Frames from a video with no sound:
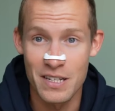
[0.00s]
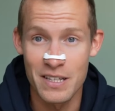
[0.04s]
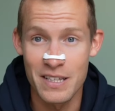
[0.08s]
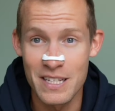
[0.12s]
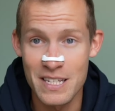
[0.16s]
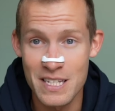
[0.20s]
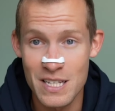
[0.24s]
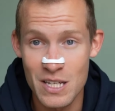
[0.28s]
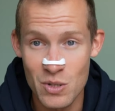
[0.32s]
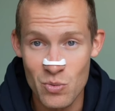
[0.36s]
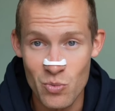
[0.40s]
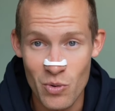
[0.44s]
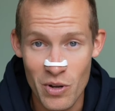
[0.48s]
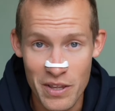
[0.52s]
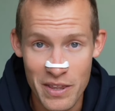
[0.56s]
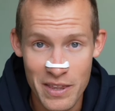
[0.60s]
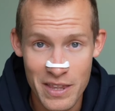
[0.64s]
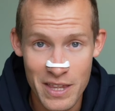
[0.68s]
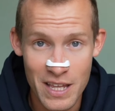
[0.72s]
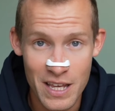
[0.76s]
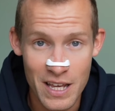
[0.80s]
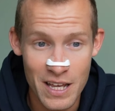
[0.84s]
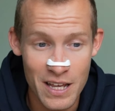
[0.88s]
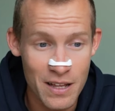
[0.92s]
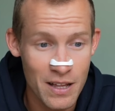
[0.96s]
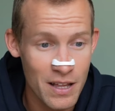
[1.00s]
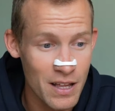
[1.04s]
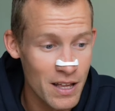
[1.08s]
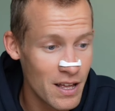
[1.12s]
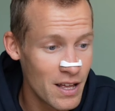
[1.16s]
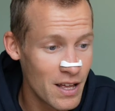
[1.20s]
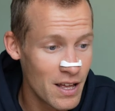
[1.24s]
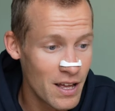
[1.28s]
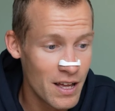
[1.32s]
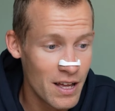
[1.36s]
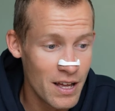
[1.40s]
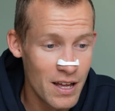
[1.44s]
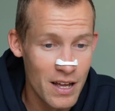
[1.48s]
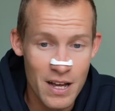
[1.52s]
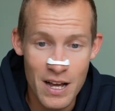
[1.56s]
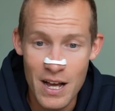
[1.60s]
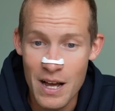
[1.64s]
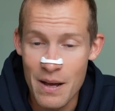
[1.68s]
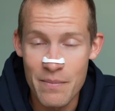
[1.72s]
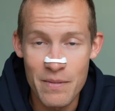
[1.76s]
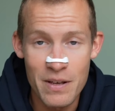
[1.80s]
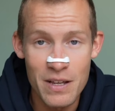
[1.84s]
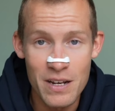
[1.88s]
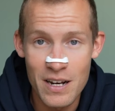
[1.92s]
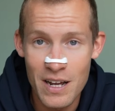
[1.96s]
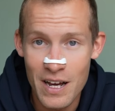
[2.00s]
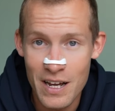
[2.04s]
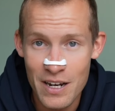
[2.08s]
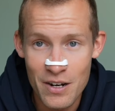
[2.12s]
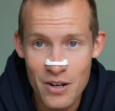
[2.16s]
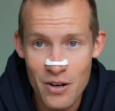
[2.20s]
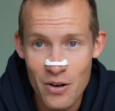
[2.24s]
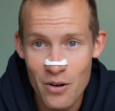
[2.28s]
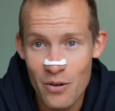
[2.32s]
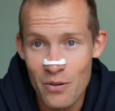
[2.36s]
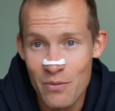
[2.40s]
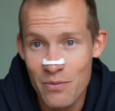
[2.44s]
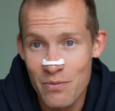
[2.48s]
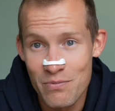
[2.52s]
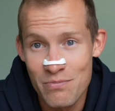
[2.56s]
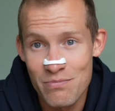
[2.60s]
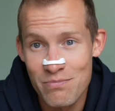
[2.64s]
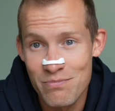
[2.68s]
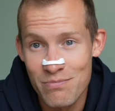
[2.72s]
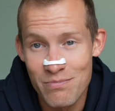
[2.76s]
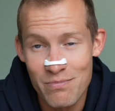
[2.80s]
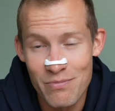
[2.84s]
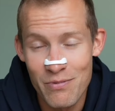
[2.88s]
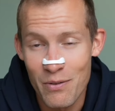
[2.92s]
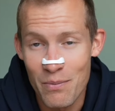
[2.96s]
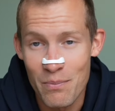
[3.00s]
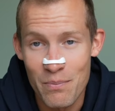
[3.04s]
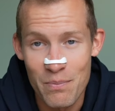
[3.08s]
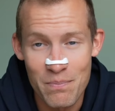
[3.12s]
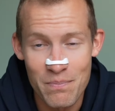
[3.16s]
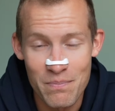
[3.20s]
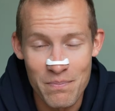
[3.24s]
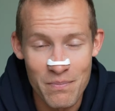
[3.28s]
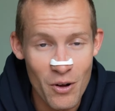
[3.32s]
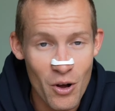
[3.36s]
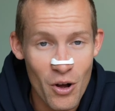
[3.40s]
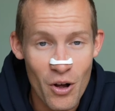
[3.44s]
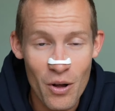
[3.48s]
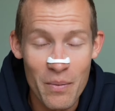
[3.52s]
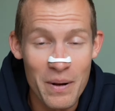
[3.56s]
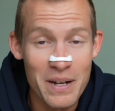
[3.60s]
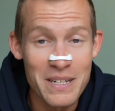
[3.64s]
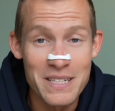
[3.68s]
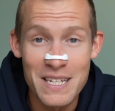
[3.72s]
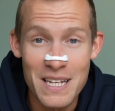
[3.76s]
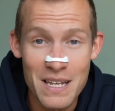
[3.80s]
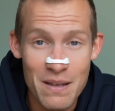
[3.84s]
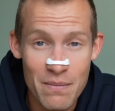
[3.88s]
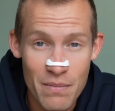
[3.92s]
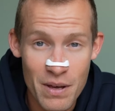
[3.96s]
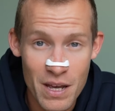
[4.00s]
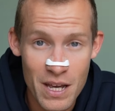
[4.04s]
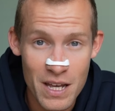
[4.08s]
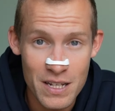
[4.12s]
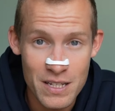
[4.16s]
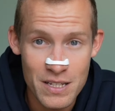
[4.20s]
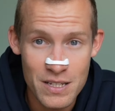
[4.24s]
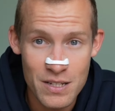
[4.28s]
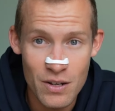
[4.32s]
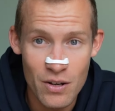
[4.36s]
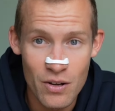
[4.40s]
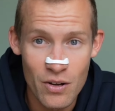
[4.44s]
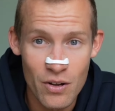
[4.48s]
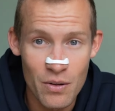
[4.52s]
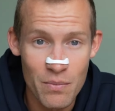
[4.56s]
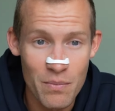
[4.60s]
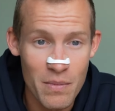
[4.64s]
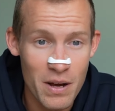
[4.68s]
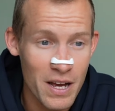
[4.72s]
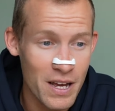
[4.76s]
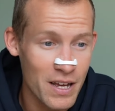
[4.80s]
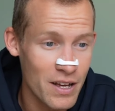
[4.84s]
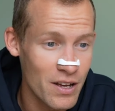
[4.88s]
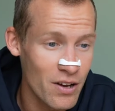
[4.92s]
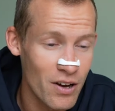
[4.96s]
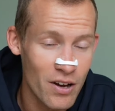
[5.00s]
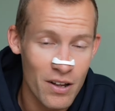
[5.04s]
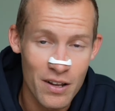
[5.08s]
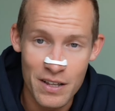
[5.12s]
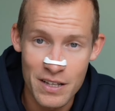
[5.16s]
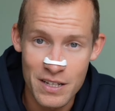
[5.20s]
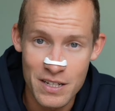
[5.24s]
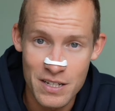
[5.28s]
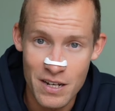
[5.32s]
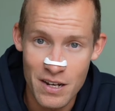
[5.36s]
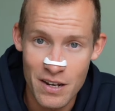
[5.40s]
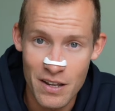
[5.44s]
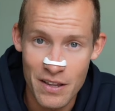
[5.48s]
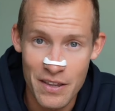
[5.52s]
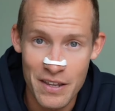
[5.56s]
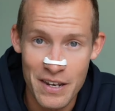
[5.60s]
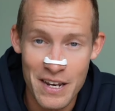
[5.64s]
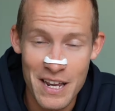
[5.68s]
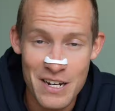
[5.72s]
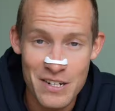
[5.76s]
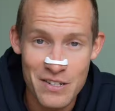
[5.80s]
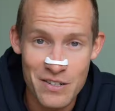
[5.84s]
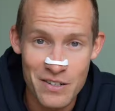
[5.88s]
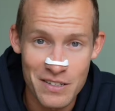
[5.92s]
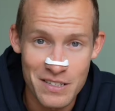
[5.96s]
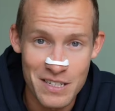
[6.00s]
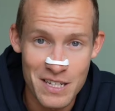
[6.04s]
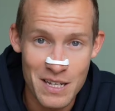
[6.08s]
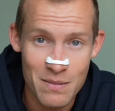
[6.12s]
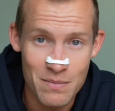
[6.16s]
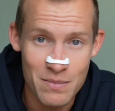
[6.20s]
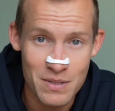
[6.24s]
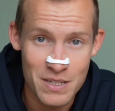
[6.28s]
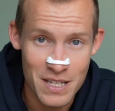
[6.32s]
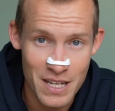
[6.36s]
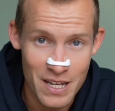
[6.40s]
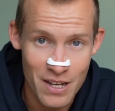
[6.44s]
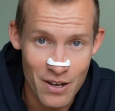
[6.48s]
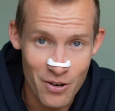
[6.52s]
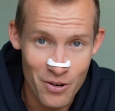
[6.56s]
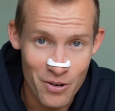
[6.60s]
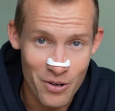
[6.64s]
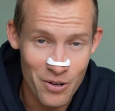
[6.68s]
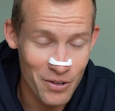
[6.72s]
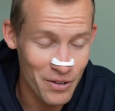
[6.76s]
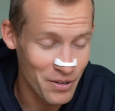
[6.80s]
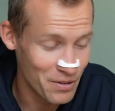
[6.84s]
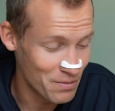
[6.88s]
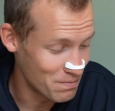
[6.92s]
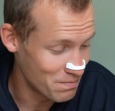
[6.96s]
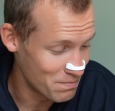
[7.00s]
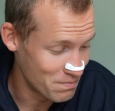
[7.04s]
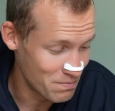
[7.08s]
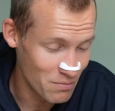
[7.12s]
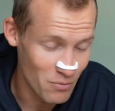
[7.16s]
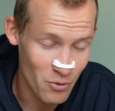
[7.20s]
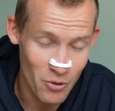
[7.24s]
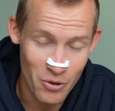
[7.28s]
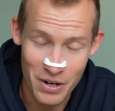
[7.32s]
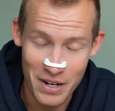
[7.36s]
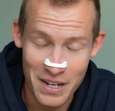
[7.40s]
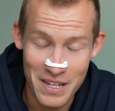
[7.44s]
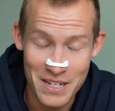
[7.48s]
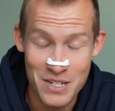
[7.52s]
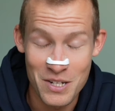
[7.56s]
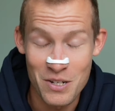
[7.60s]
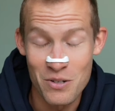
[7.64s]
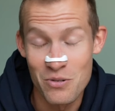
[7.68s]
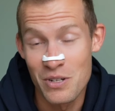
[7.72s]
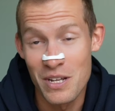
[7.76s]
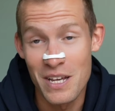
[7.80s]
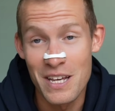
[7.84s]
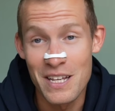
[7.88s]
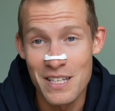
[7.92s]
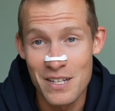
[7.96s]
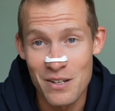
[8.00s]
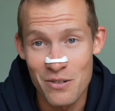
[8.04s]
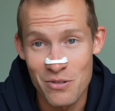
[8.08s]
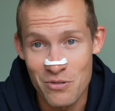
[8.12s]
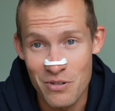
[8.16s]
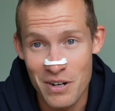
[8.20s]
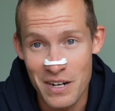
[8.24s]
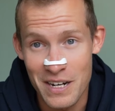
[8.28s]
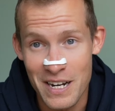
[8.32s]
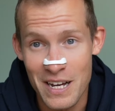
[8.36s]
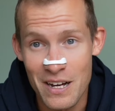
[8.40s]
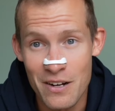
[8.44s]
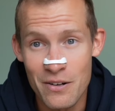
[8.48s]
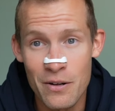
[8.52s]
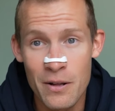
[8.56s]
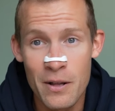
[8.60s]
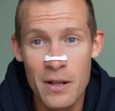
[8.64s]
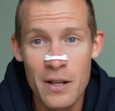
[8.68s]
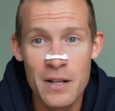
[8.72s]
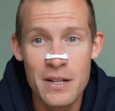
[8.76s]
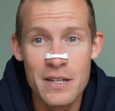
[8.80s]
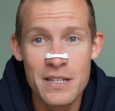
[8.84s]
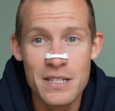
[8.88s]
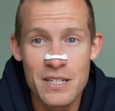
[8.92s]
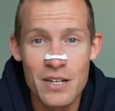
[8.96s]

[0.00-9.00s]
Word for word: So this is one thing, I mean, I know from all my teammates, all my colleagues on other national teams, they all more or less use ketones right now.